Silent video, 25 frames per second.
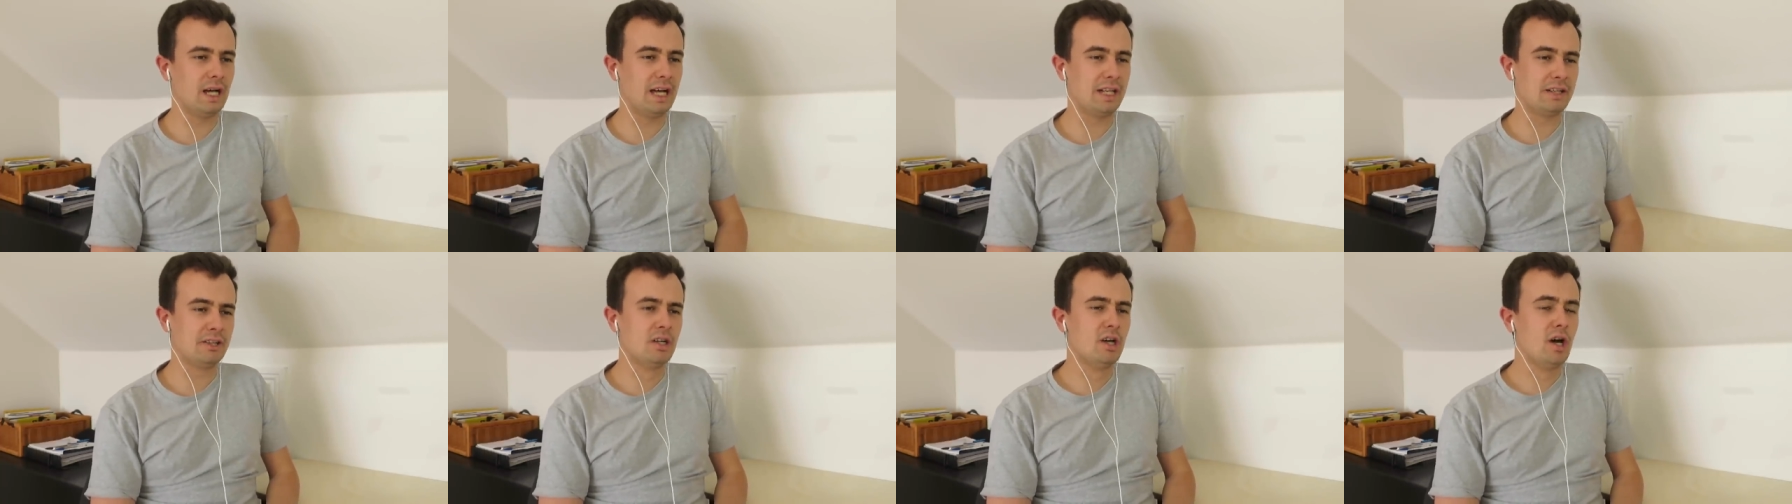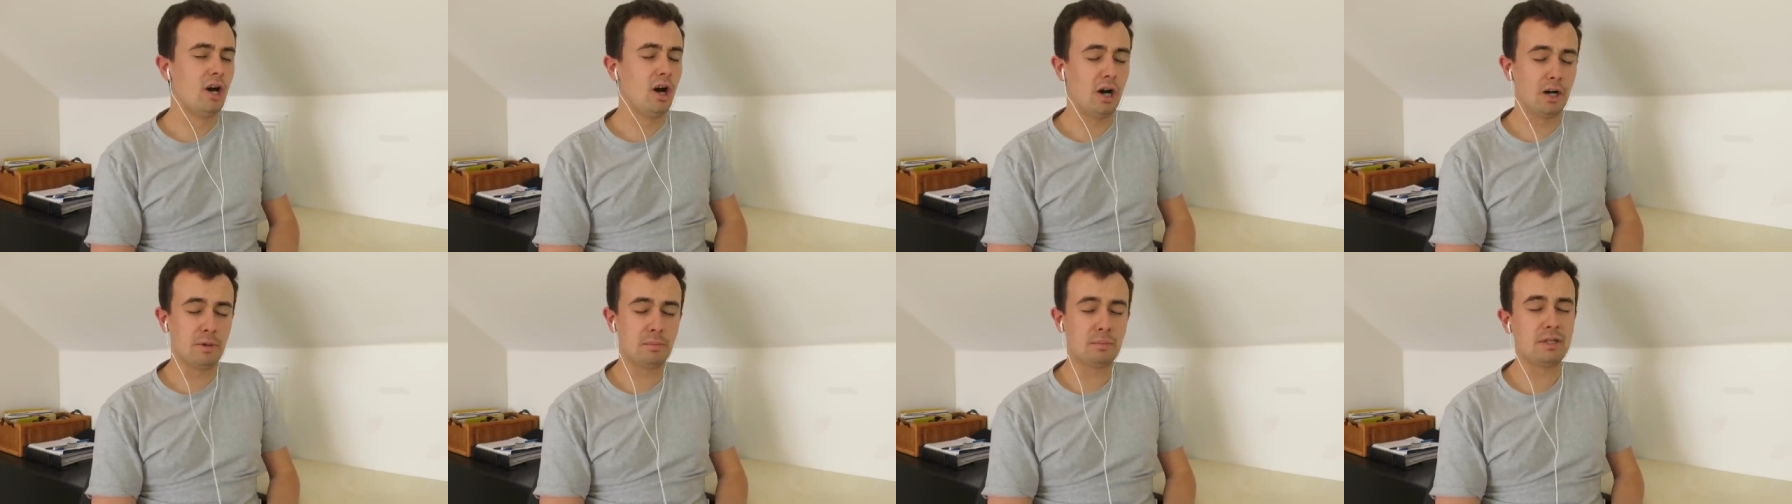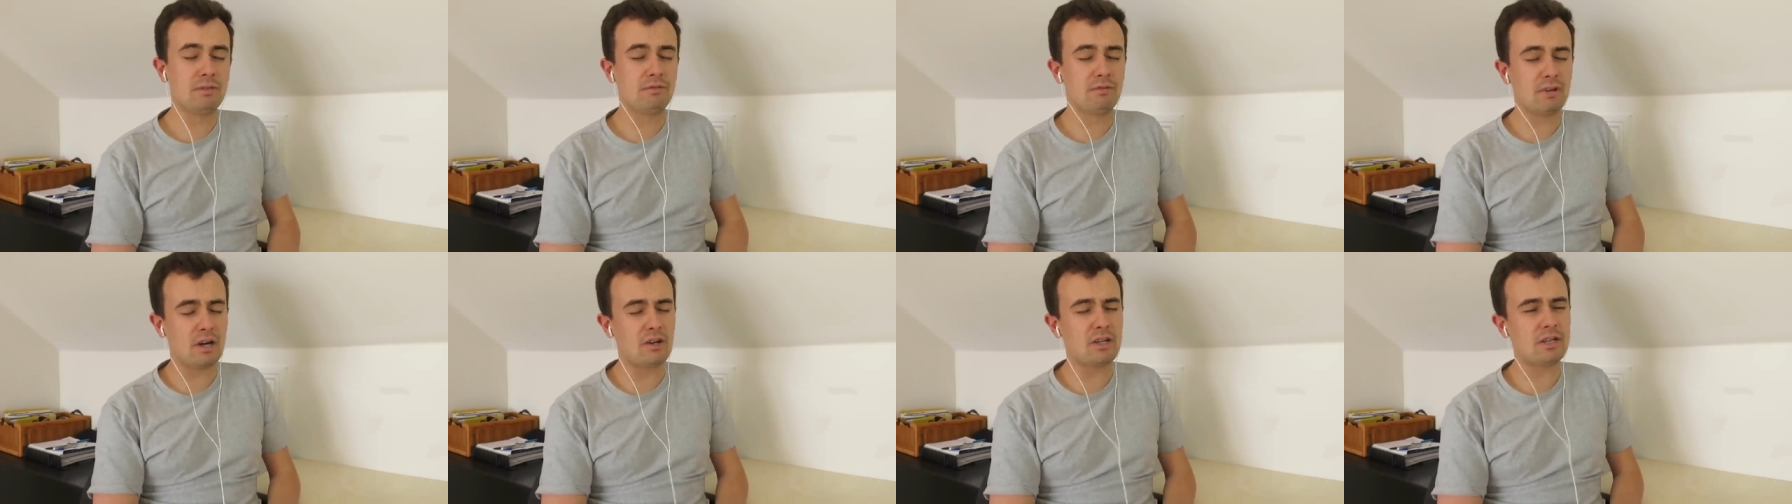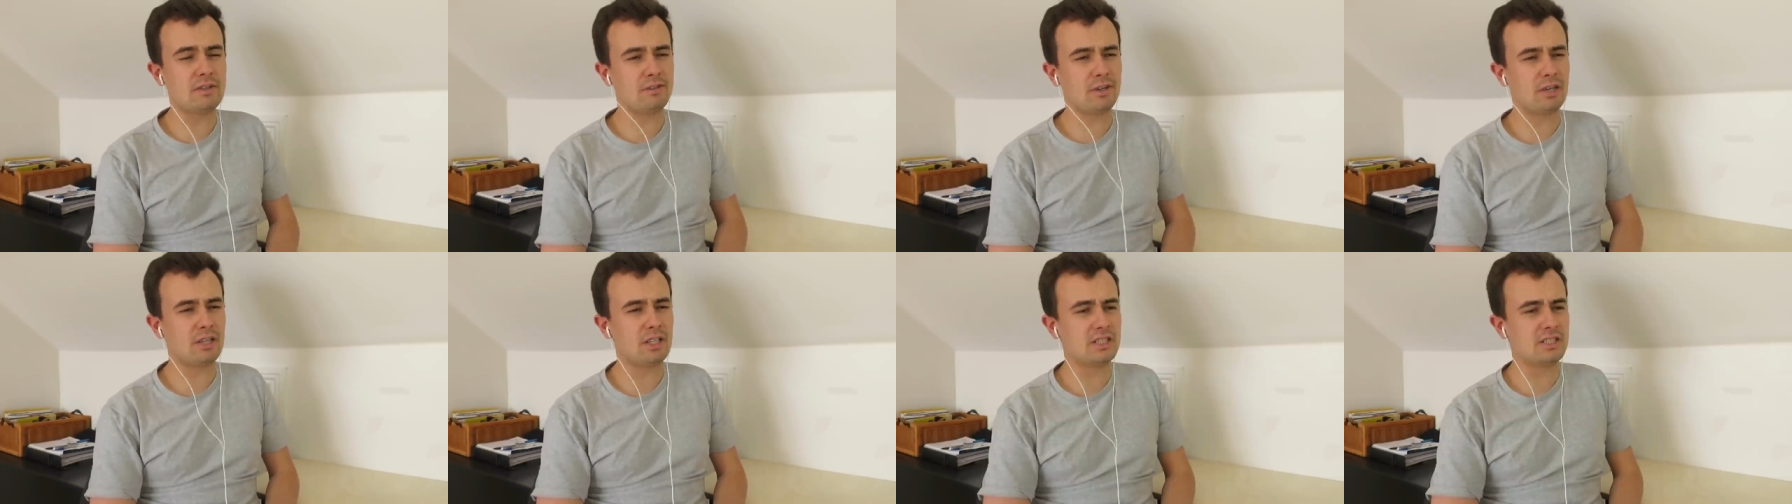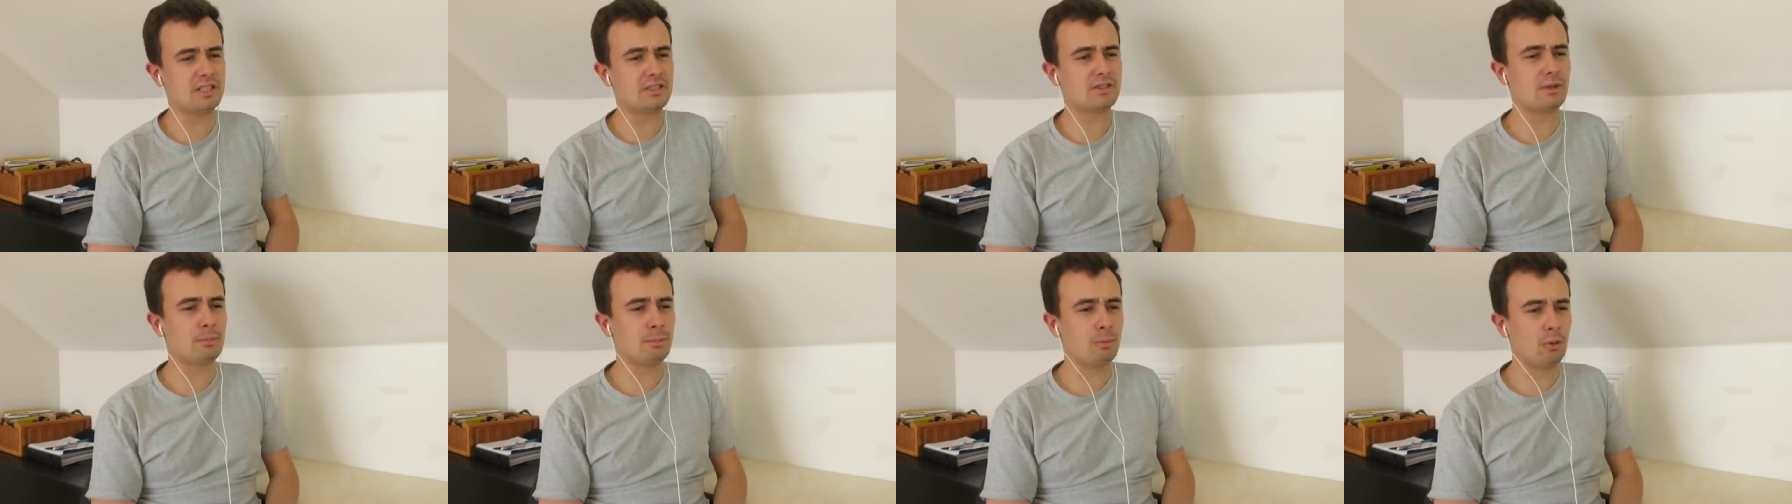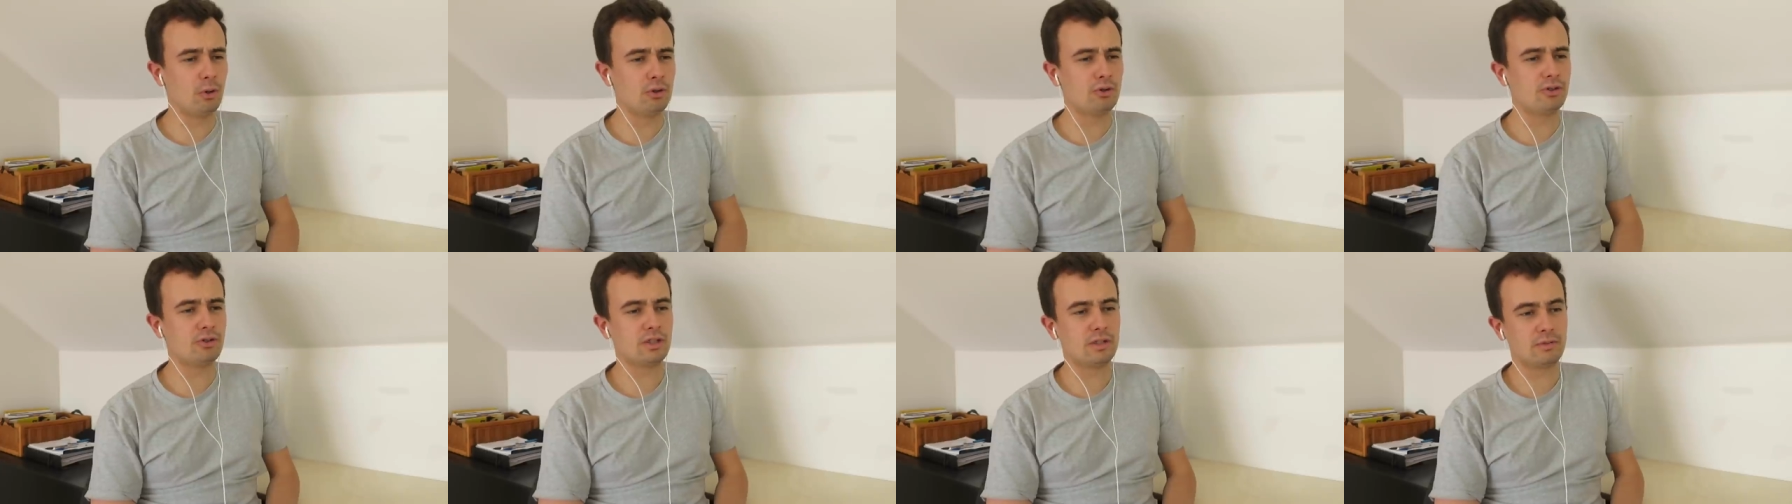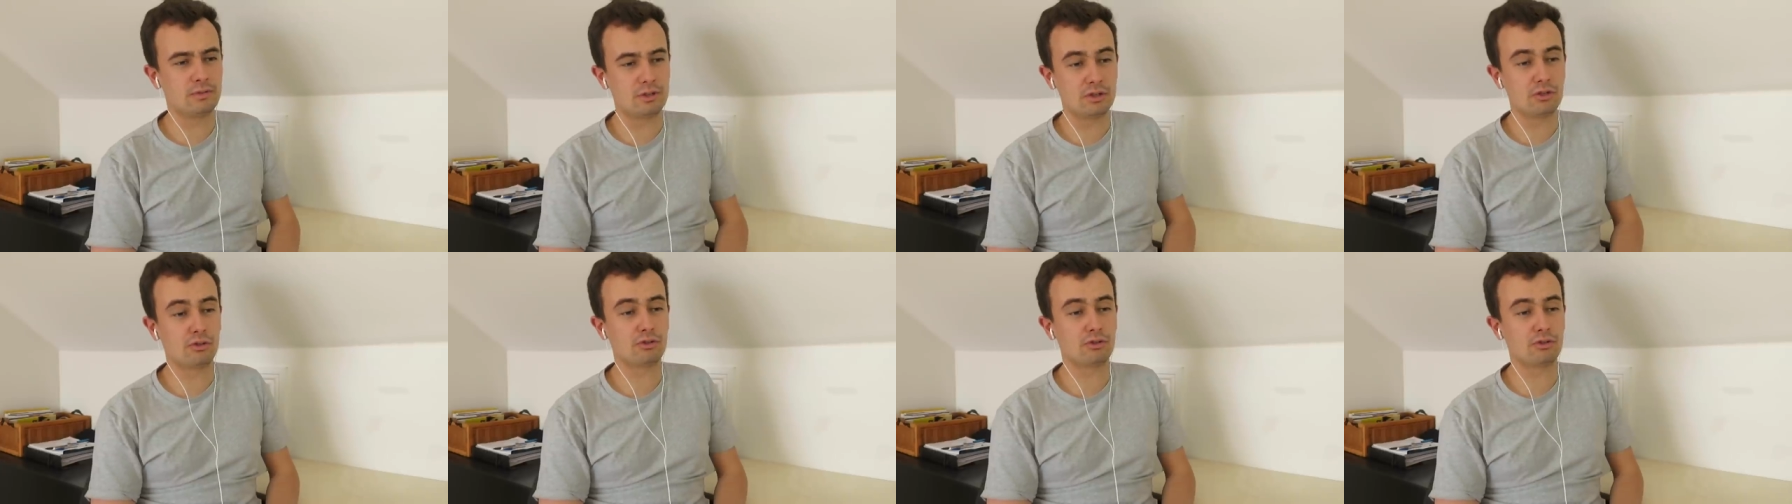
And I'd be very, very disappointed if he